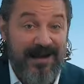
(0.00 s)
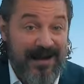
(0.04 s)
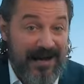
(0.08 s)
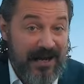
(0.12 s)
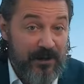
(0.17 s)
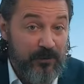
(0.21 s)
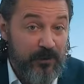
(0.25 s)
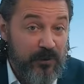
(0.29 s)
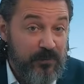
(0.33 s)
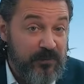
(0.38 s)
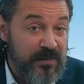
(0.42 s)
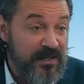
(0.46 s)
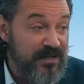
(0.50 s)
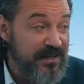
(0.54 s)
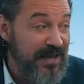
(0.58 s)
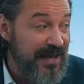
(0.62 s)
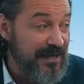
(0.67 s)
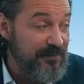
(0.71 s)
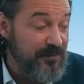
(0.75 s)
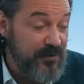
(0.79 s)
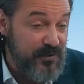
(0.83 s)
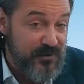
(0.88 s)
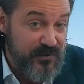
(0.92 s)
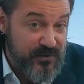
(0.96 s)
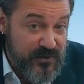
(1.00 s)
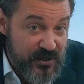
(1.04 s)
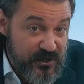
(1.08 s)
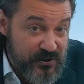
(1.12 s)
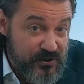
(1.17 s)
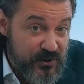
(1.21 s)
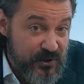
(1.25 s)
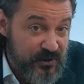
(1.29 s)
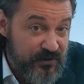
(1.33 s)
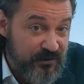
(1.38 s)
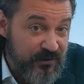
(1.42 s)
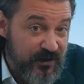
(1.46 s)
I would be a
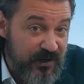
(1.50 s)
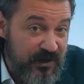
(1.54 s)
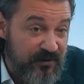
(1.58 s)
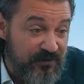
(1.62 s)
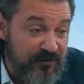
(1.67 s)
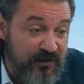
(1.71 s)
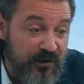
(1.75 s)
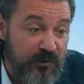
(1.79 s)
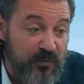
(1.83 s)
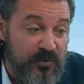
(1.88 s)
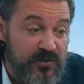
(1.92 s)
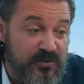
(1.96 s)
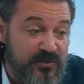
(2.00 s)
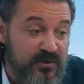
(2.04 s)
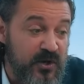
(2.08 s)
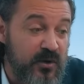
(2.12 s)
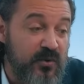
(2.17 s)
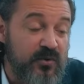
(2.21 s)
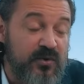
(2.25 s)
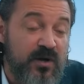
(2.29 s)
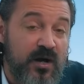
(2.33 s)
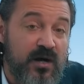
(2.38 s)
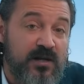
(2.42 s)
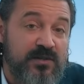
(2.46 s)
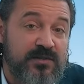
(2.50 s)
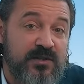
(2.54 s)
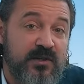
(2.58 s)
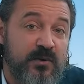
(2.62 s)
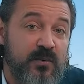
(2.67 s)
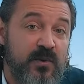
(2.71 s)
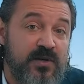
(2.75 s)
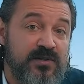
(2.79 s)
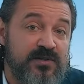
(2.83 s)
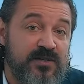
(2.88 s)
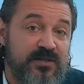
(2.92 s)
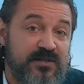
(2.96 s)
musician if there was no
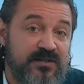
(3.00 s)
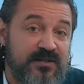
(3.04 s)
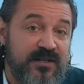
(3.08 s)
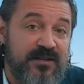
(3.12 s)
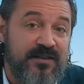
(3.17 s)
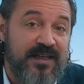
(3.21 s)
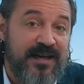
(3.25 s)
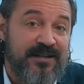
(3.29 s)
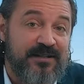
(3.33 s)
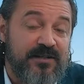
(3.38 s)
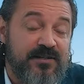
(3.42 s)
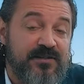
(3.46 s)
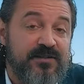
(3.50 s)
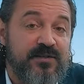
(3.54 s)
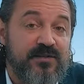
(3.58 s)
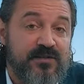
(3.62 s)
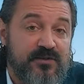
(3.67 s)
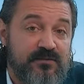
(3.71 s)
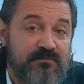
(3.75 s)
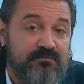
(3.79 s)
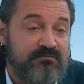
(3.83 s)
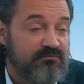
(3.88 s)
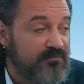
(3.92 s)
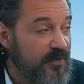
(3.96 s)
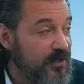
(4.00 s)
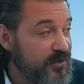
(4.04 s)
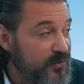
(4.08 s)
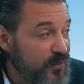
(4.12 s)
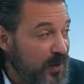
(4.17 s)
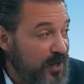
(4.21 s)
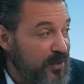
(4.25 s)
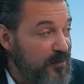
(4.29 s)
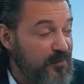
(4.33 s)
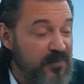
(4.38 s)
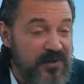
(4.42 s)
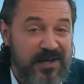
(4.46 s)
consequences to that decision. That's
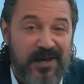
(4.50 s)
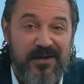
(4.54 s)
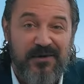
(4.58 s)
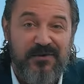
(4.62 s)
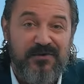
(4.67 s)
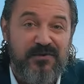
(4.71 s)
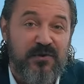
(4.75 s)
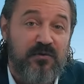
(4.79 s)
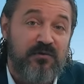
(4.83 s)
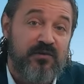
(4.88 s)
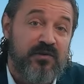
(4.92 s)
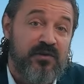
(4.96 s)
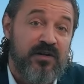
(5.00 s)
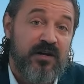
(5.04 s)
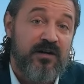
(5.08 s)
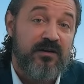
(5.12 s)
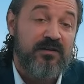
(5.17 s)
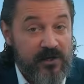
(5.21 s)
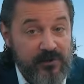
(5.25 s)
why the piano's over there.